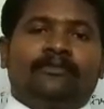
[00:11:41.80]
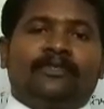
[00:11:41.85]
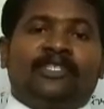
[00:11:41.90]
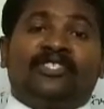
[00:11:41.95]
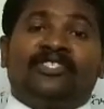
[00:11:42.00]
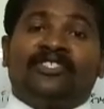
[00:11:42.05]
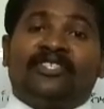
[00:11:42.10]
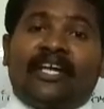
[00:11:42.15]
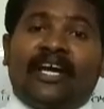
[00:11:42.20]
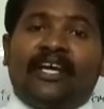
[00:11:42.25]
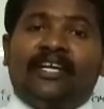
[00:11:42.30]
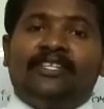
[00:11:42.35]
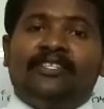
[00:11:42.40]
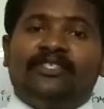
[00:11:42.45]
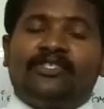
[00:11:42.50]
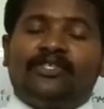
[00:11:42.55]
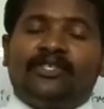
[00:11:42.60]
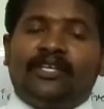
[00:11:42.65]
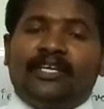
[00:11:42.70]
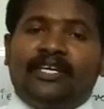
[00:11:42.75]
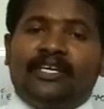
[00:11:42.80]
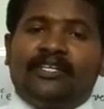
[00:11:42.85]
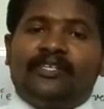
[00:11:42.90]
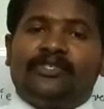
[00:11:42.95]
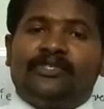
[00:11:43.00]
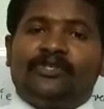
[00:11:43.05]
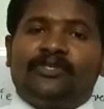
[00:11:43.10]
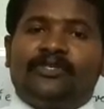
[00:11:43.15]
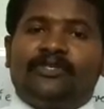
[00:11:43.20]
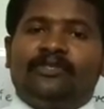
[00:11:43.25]
science
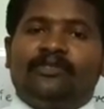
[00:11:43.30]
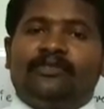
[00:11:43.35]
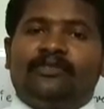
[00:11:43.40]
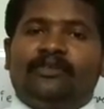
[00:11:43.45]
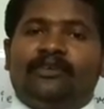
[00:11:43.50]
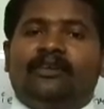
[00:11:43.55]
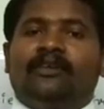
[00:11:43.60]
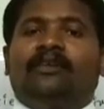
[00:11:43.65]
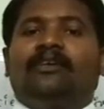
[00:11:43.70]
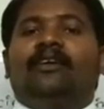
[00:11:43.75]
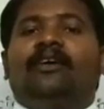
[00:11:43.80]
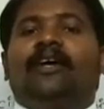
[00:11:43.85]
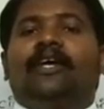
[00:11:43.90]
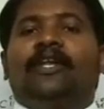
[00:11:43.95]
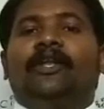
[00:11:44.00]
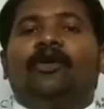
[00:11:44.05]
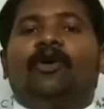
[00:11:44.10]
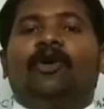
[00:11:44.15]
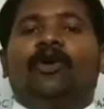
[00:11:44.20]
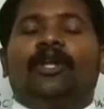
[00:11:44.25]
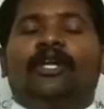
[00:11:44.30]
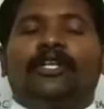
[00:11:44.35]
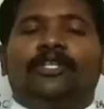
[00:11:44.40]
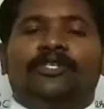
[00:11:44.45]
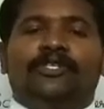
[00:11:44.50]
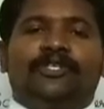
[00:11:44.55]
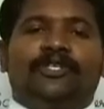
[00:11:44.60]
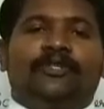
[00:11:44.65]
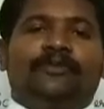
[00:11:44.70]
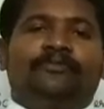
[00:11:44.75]
is a
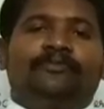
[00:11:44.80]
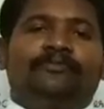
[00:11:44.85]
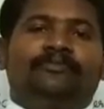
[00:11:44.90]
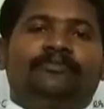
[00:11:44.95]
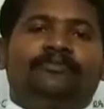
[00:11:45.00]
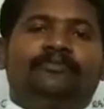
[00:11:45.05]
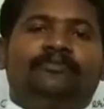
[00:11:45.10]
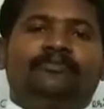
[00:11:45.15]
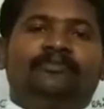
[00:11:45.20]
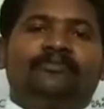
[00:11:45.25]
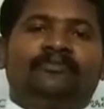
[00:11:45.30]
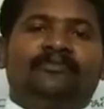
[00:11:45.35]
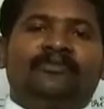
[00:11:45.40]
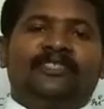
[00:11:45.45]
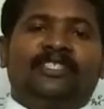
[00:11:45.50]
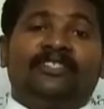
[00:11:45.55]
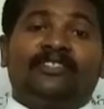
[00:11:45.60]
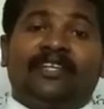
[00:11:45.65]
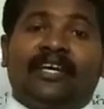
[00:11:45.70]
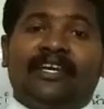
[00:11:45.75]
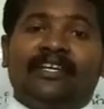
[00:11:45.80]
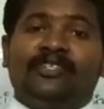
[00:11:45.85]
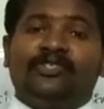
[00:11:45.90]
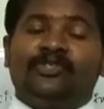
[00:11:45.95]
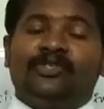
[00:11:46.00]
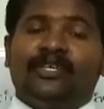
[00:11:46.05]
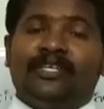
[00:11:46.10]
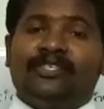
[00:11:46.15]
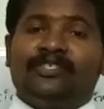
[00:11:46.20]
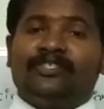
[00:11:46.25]
knowledge.
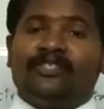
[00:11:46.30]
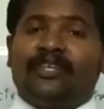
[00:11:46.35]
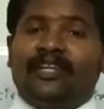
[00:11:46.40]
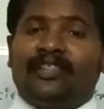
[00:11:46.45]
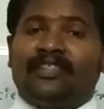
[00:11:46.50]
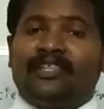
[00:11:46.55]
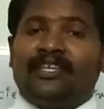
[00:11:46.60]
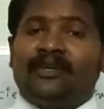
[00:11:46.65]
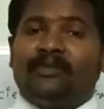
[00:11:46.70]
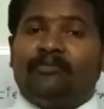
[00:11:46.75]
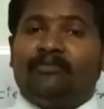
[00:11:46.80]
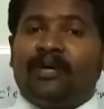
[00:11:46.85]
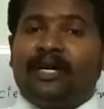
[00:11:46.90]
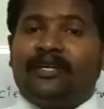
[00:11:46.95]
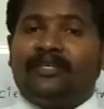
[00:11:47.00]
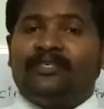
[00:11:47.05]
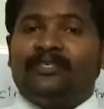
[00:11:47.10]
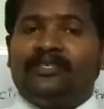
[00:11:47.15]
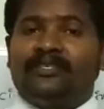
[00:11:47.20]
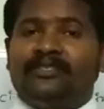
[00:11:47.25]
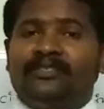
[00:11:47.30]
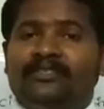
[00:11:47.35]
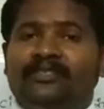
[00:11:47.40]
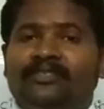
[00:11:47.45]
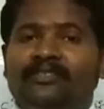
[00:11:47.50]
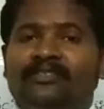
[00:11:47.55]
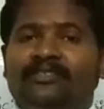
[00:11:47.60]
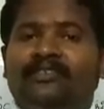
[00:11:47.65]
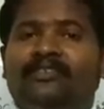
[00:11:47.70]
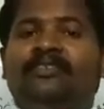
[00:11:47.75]
Science is nothing but
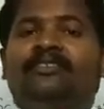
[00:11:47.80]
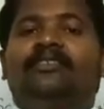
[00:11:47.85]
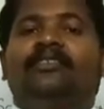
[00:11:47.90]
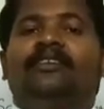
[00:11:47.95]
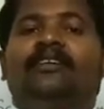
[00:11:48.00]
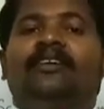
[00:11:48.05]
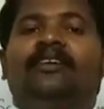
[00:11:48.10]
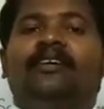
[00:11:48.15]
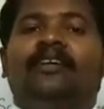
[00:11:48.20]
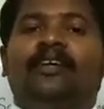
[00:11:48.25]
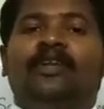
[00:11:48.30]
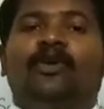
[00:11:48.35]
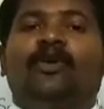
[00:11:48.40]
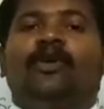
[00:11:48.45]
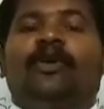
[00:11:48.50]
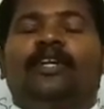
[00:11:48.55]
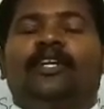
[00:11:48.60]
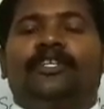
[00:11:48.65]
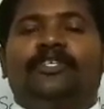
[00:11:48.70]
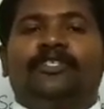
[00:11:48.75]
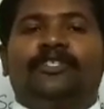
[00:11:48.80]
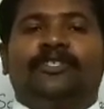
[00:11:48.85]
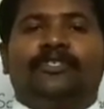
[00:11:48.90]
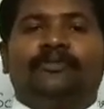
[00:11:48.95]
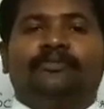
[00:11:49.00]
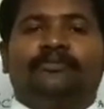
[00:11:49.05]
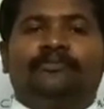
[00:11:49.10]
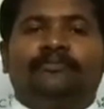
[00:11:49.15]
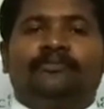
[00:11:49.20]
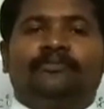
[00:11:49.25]
a knowledge,
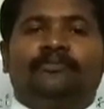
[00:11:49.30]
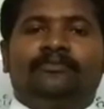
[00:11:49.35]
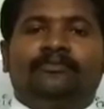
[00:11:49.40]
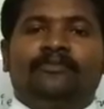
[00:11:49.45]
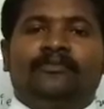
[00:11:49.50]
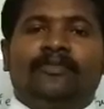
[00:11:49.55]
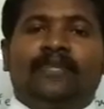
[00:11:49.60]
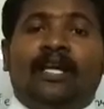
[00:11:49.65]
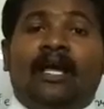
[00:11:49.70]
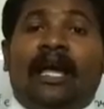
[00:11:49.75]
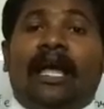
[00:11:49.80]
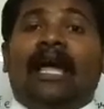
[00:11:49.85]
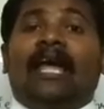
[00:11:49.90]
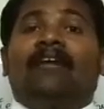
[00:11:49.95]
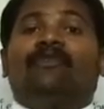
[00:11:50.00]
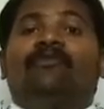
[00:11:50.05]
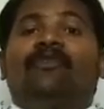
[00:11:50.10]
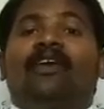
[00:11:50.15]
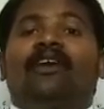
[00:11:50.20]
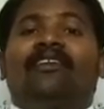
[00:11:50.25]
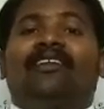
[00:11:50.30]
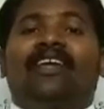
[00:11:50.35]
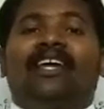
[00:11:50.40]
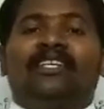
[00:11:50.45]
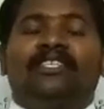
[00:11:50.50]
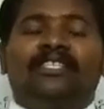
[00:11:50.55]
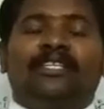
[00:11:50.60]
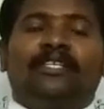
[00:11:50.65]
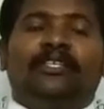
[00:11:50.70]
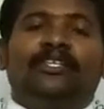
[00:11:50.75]
and we are
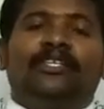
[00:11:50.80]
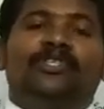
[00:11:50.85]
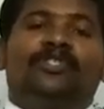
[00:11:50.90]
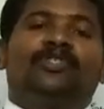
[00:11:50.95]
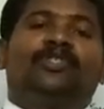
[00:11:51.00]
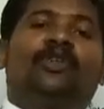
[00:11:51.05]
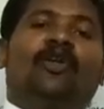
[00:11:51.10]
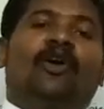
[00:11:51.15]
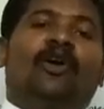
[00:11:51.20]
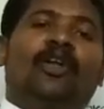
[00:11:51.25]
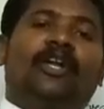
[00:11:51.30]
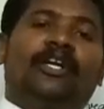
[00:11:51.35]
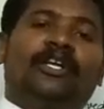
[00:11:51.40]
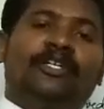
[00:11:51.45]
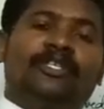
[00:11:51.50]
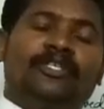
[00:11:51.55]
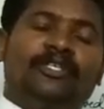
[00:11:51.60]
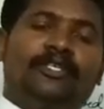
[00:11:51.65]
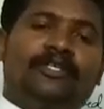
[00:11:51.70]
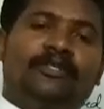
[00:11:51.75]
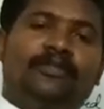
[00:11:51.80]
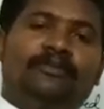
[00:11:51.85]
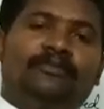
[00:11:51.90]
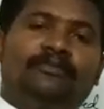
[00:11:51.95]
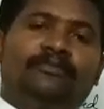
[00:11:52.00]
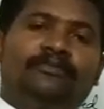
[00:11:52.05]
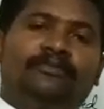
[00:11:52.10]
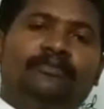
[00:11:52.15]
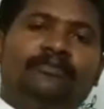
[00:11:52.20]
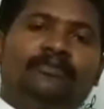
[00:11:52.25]
getting this knowledge
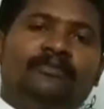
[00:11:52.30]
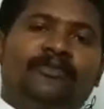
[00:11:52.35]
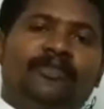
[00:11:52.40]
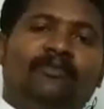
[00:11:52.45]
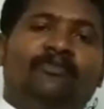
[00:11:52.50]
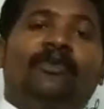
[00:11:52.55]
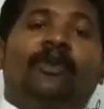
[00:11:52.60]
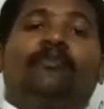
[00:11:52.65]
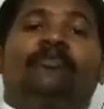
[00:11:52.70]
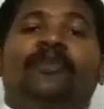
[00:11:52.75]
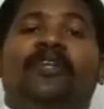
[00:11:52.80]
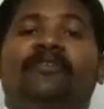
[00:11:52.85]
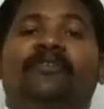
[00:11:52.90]
from